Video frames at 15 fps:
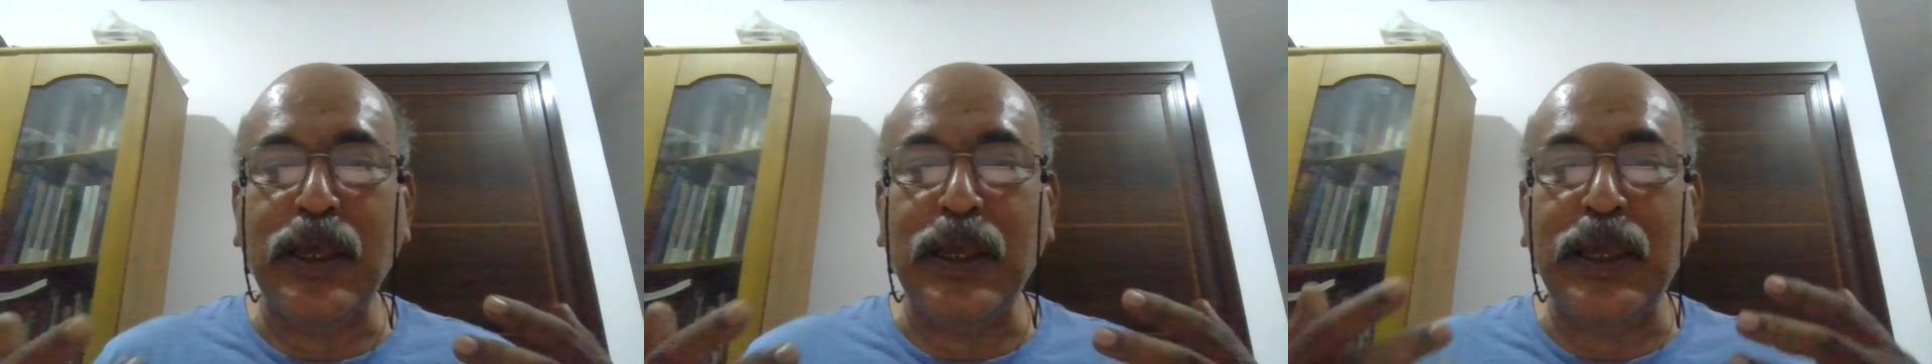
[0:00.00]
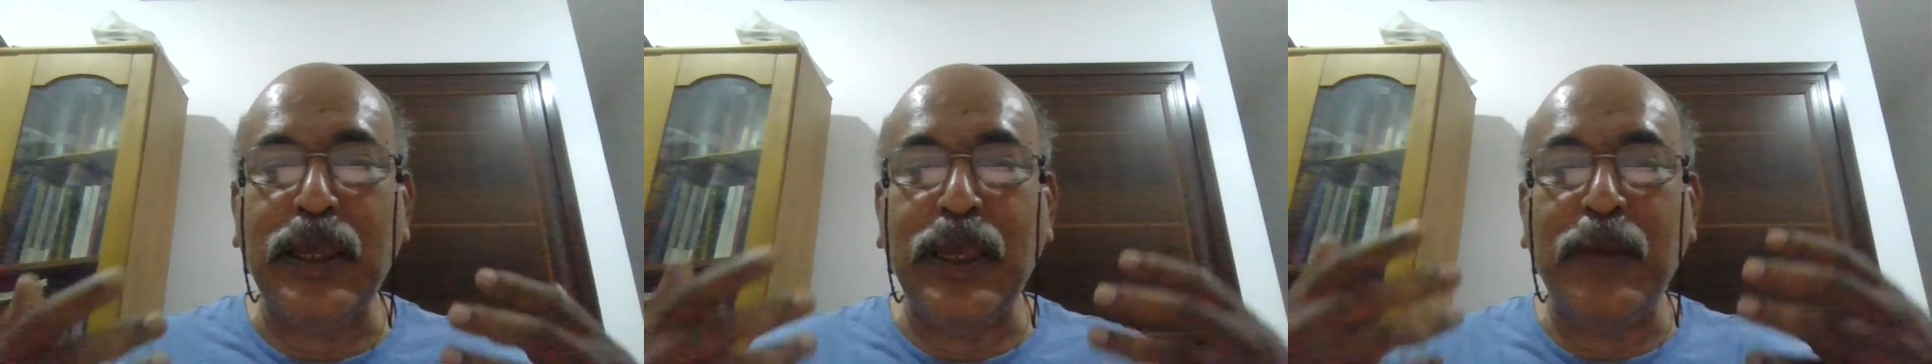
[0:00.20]

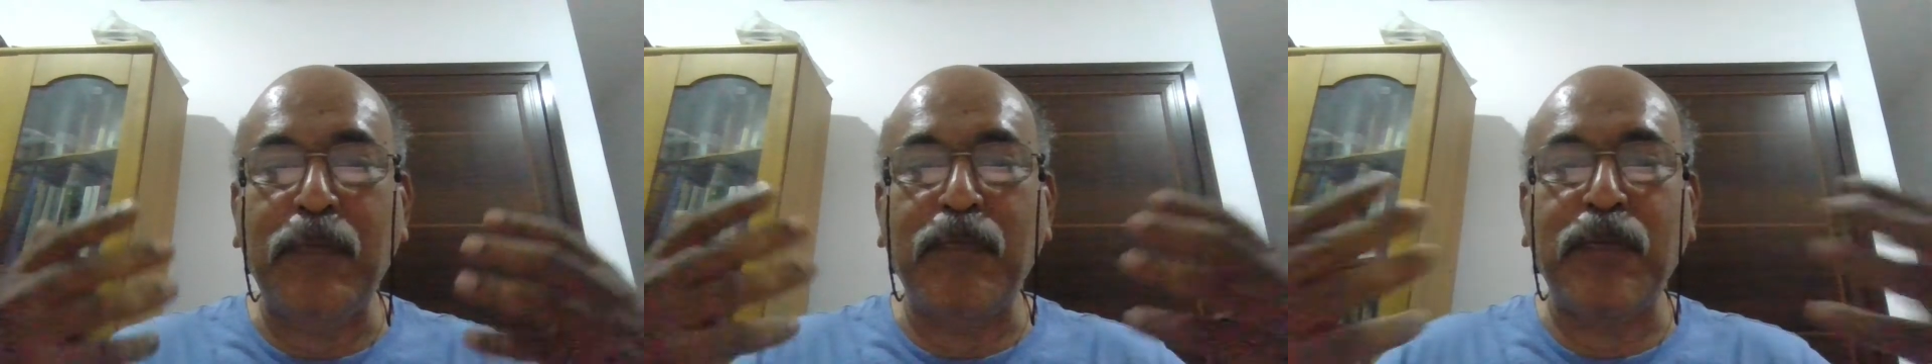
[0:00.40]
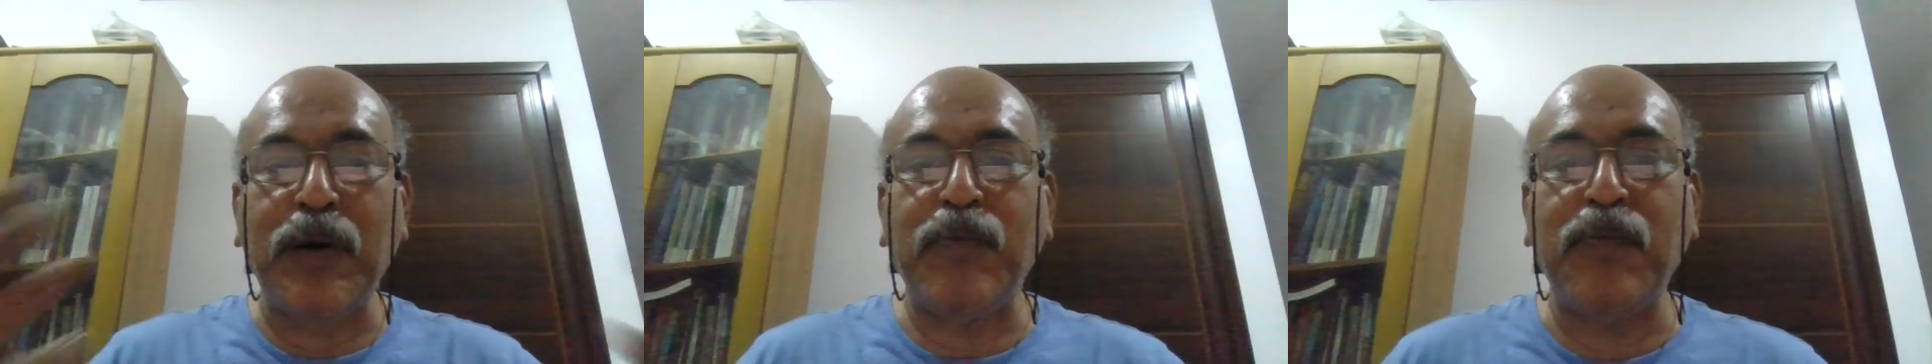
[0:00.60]

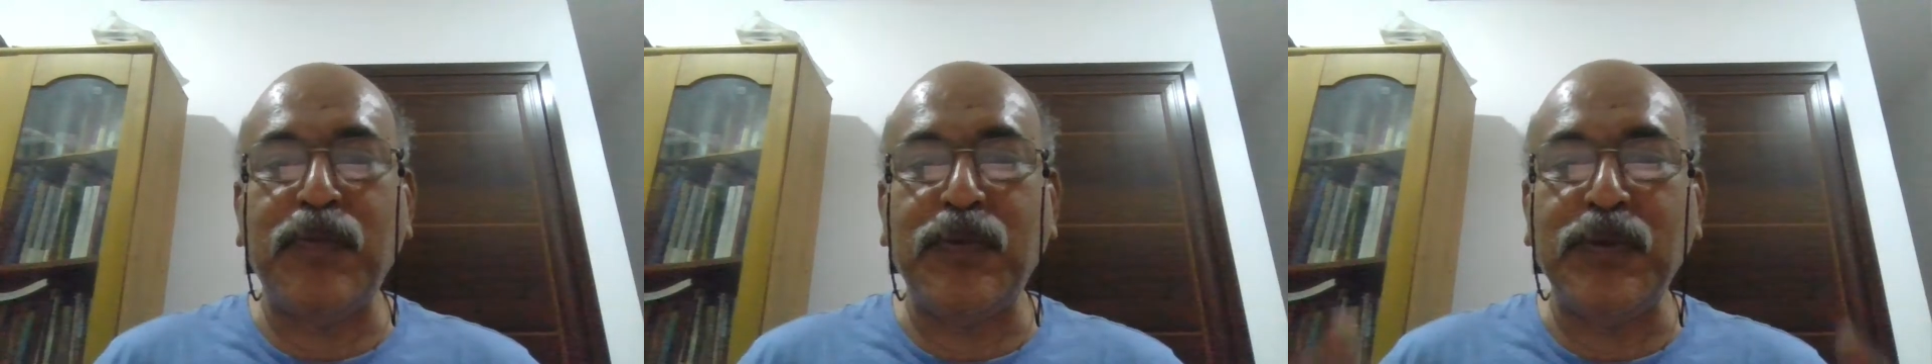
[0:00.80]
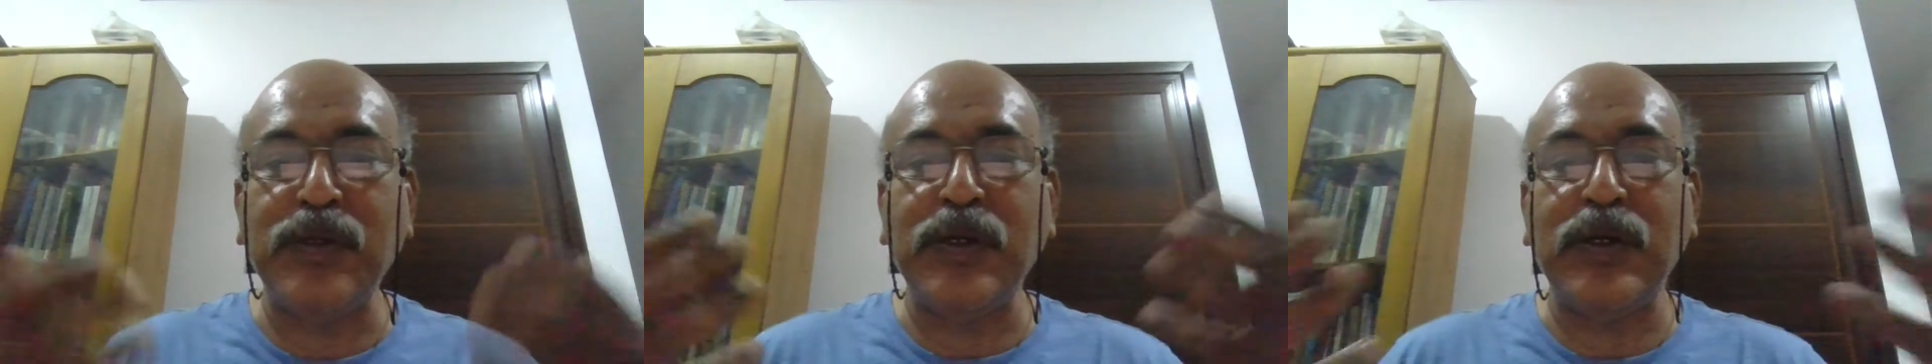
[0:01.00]
keep up
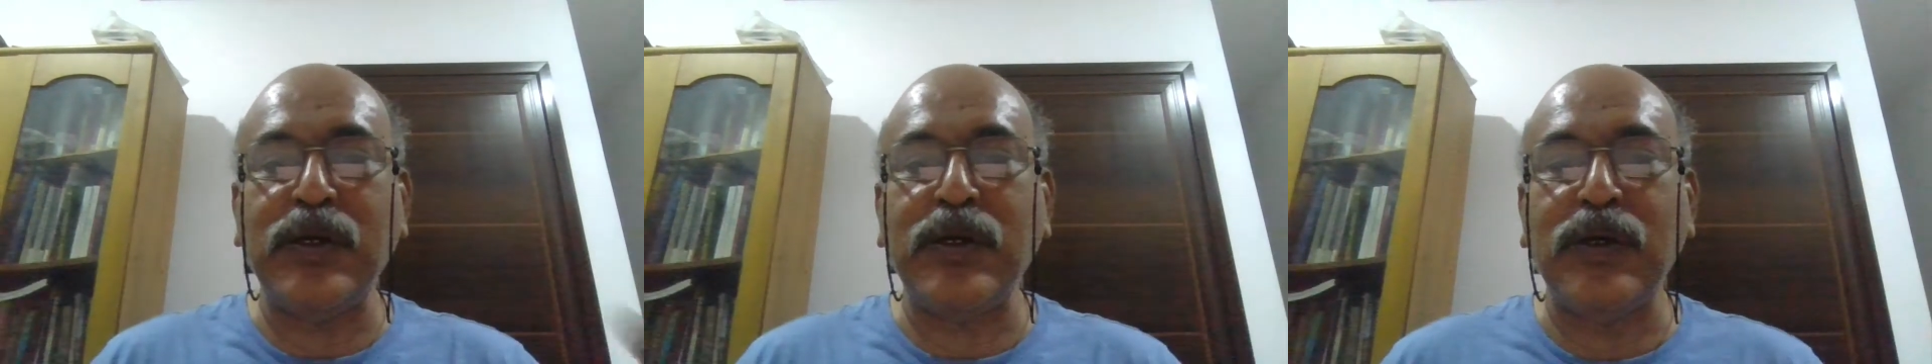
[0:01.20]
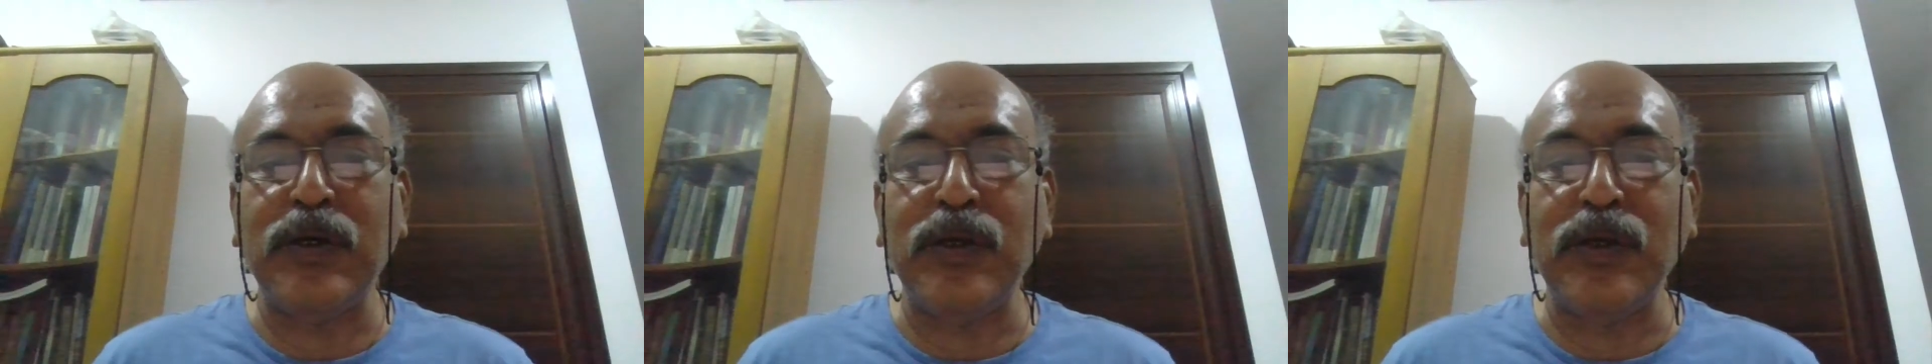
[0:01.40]

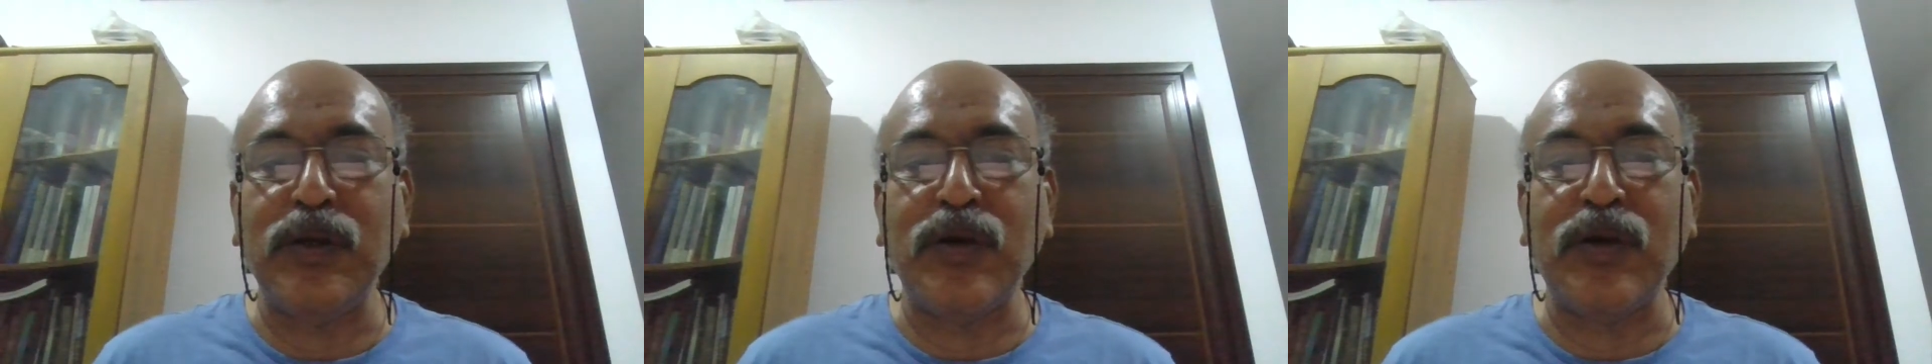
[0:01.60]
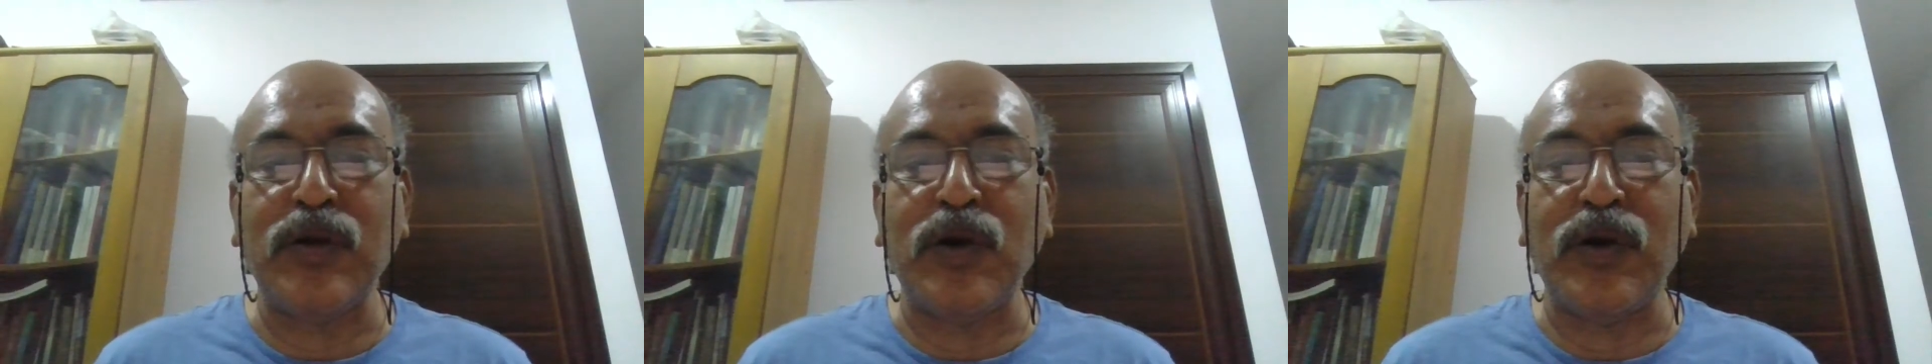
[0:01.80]
your
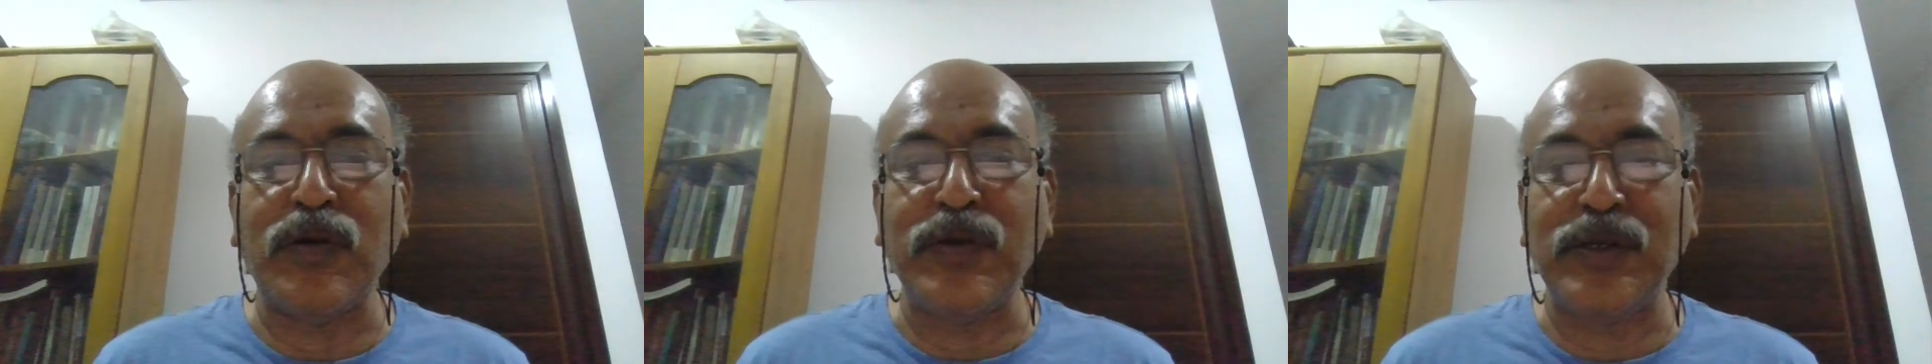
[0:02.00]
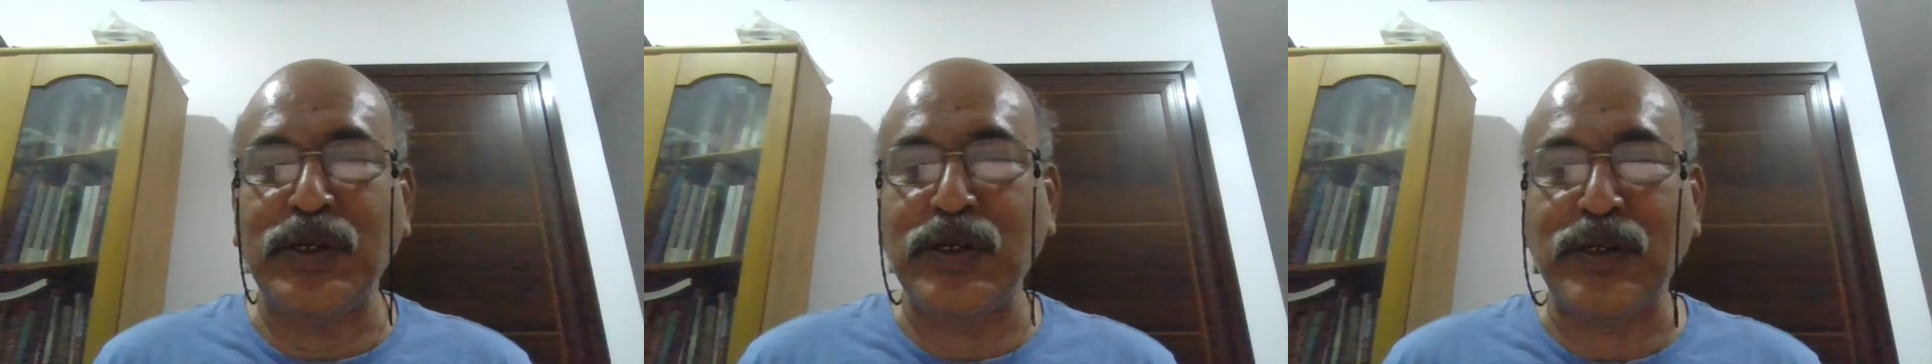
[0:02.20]

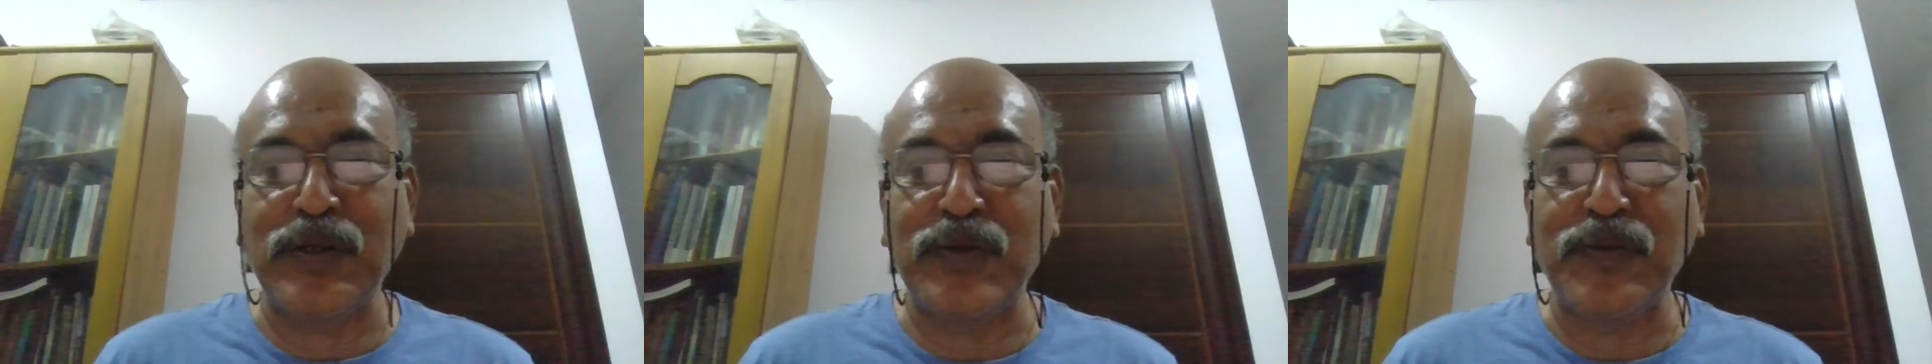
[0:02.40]
conversation.